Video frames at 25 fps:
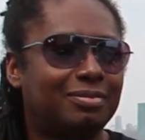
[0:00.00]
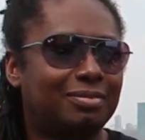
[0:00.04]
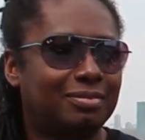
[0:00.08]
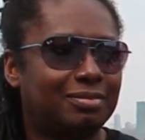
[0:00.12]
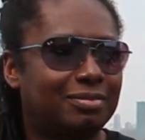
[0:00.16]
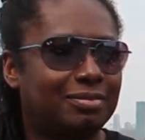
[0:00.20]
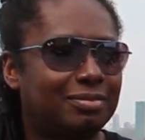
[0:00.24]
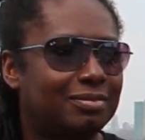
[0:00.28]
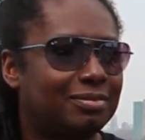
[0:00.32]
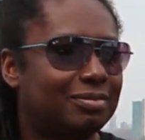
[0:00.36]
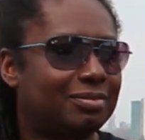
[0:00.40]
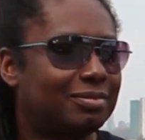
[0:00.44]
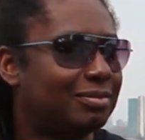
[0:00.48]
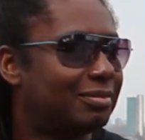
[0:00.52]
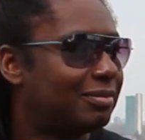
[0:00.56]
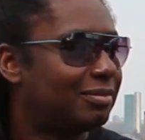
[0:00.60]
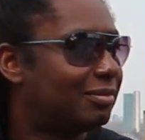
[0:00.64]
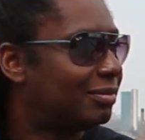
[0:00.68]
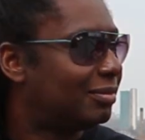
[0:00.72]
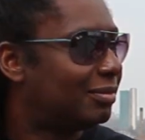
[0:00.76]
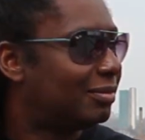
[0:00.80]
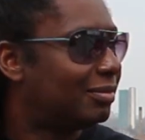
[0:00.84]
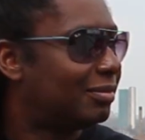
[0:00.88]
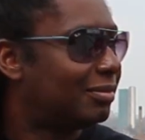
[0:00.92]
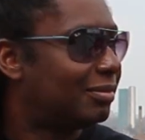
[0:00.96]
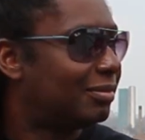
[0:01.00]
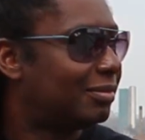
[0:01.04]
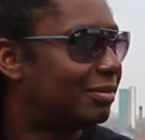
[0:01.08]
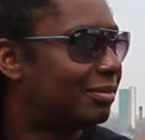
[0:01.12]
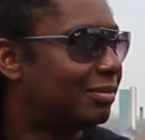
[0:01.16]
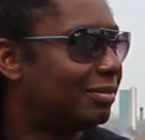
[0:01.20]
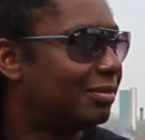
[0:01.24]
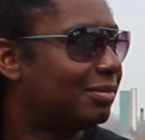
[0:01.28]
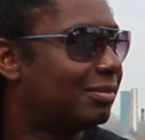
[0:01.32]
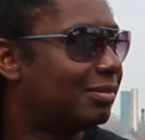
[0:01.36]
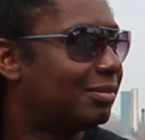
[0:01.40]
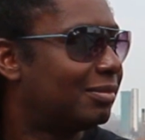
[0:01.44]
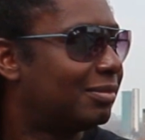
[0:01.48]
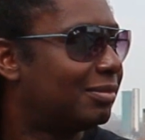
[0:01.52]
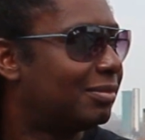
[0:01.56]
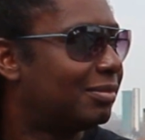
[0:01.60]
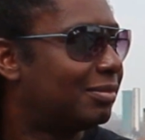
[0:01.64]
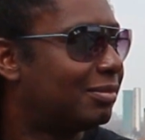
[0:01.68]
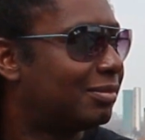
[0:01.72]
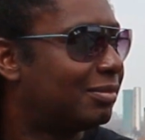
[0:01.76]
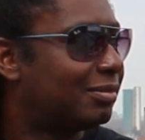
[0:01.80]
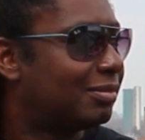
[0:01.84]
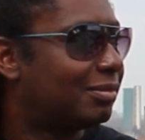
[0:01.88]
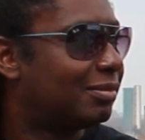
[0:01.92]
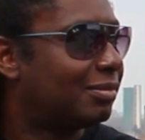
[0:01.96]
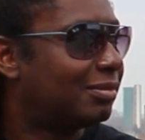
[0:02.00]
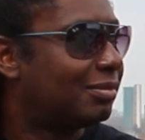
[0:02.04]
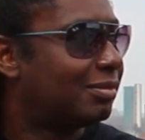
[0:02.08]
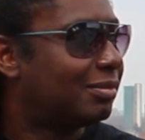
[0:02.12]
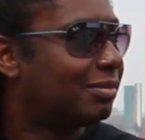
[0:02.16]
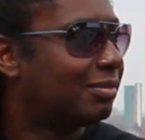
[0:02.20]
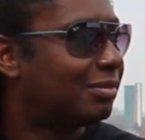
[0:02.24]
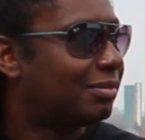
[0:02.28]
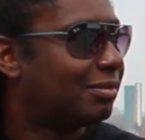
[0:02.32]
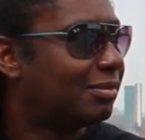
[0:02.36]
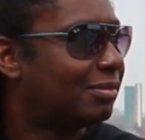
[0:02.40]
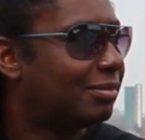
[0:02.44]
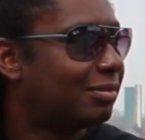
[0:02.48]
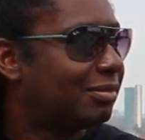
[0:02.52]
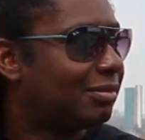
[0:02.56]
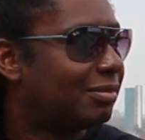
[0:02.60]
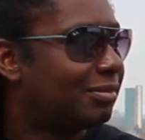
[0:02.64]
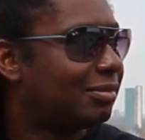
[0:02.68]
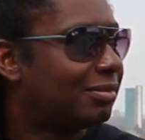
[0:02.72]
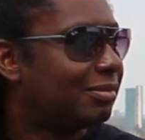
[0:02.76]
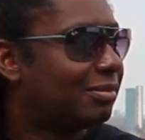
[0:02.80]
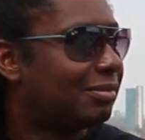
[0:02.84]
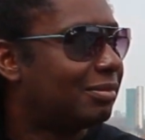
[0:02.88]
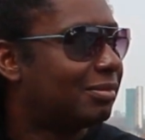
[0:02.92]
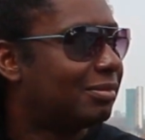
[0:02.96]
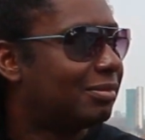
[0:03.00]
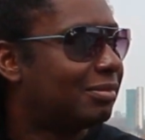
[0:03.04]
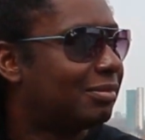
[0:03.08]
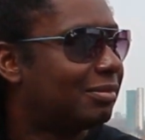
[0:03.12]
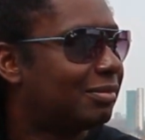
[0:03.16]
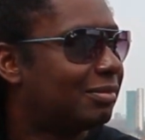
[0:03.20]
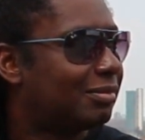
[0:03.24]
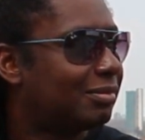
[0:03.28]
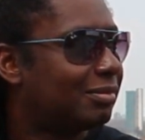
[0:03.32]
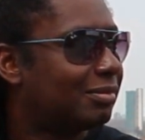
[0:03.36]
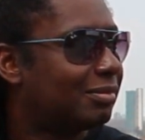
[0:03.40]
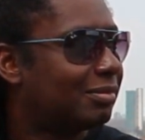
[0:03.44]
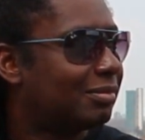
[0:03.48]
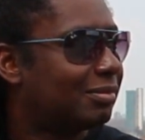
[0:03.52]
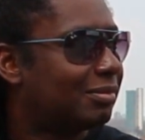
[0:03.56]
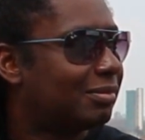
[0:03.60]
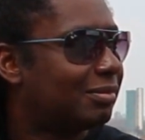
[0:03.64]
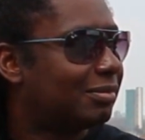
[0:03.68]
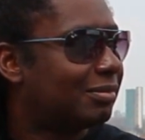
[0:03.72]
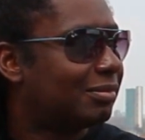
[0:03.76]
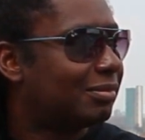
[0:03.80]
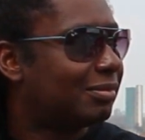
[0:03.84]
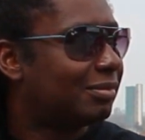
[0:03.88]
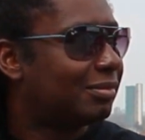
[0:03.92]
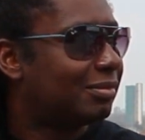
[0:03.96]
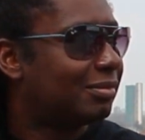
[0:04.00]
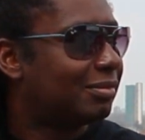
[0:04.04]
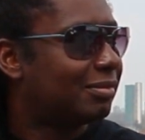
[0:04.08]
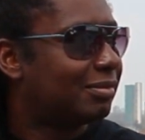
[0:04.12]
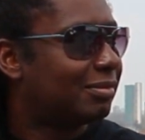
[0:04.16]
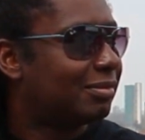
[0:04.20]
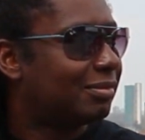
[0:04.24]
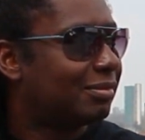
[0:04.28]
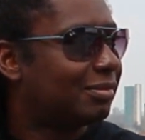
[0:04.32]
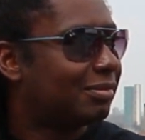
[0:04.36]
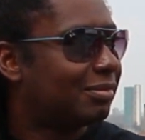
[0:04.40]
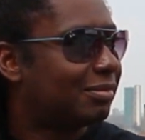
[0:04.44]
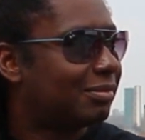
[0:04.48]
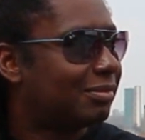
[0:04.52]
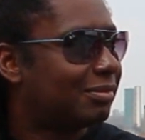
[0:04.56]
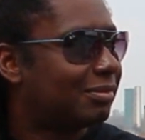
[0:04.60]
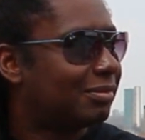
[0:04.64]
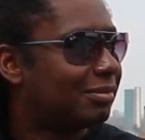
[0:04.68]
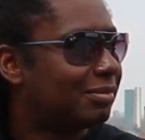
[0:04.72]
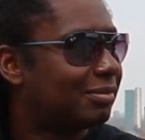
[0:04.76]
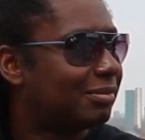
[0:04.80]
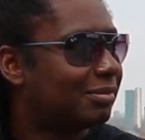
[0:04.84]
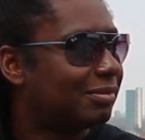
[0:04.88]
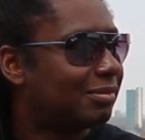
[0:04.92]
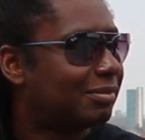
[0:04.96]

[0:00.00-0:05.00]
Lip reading: This person isn't speaking.